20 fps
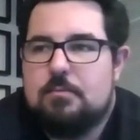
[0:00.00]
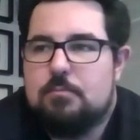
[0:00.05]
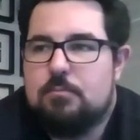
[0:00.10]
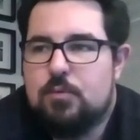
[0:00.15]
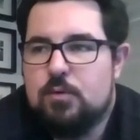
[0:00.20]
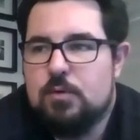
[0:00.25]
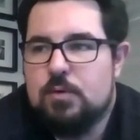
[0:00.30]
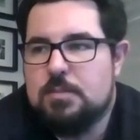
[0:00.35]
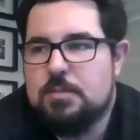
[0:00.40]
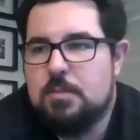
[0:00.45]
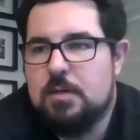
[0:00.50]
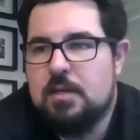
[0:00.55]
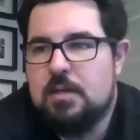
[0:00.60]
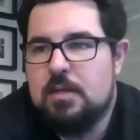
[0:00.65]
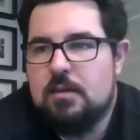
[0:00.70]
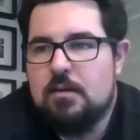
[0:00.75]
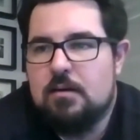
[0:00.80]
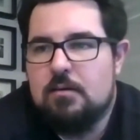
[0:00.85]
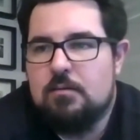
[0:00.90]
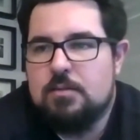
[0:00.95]
Broadly
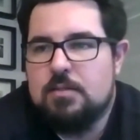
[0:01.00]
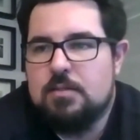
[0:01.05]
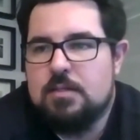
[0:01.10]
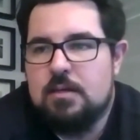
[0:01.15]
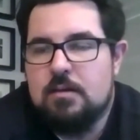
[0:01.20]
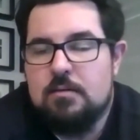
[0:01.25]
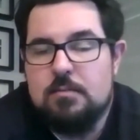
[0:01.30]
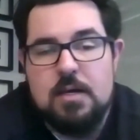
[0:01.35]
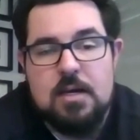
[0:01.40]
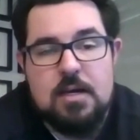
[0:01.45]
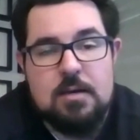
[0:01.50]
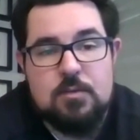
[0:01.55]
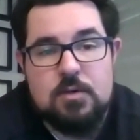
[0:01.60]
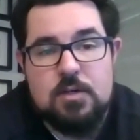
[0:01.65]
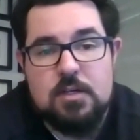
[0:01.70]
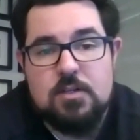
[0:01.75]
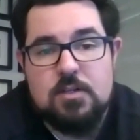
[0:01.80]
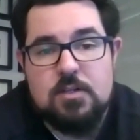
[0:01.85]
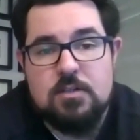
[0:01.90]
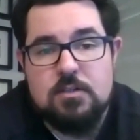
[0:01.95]
speaking, I would say I'm a harm
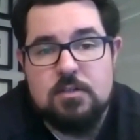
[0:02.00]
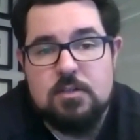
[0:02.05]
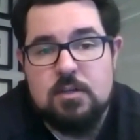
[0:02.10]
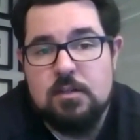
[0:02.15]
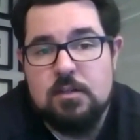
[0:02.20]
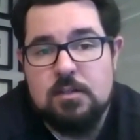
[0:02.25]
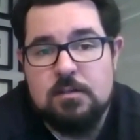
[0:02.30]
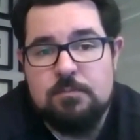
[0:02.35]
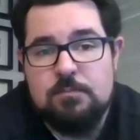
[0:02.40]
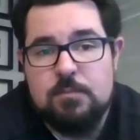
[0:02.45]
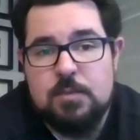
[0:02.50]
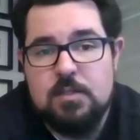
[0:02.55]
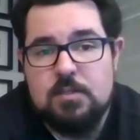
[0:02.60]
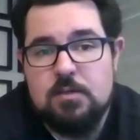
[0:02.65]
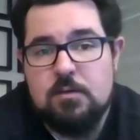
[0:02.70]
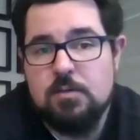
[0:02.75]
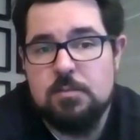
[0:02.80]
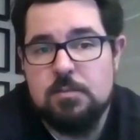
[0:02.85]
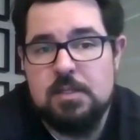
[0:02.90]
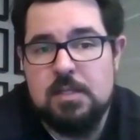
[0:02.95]
reduction scholar, because
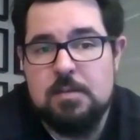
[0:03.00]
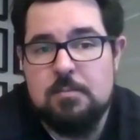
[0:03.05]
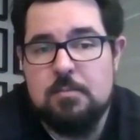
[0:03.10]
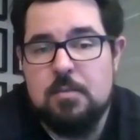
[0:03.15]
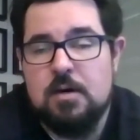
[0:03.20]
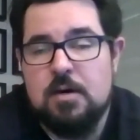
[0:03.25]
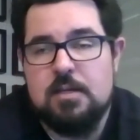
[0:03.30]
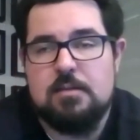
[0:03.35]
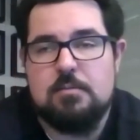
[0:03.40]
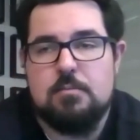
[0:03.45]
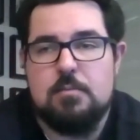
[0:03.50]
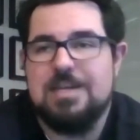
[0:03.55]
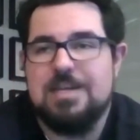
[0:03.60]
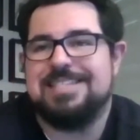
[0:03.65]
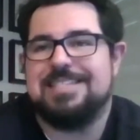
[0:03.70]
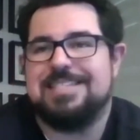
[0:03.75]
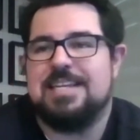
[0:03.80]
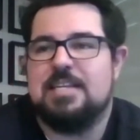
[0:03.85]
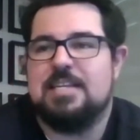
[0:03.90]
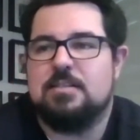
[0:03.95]
ultimately my
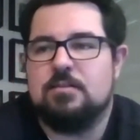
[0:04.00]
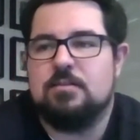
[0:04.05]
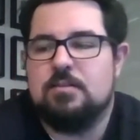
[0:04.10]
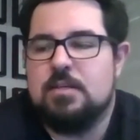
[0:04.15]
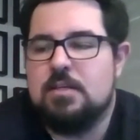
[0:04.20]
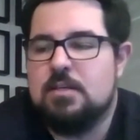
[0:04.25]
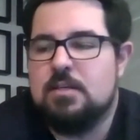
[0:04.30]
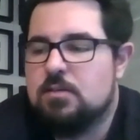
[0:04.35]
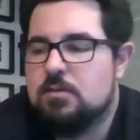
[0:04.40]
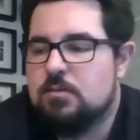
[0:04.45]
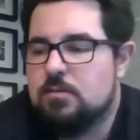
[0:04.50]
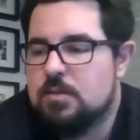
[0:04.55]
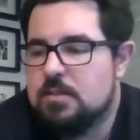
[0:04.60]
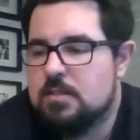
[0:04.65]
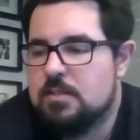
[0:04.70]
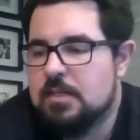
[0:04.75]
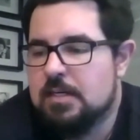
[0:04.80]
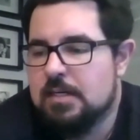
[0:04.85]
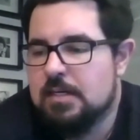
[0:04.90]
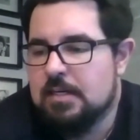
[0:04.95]
stance on the issue
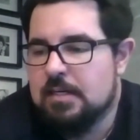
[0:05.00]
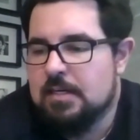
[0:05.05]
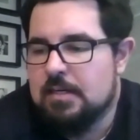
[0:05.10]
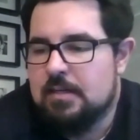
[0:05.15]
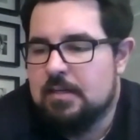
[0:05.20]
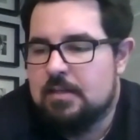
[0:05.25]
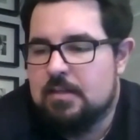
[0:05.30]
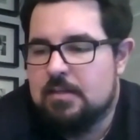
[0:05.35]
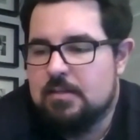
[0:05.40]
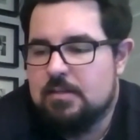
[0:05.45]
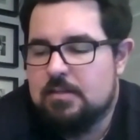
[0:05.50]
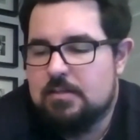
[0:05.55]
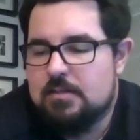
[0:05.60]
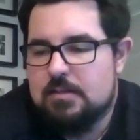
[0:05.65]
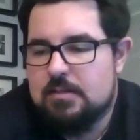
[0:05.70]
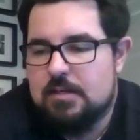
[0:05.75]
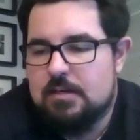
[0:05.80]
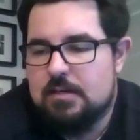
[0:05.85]
is that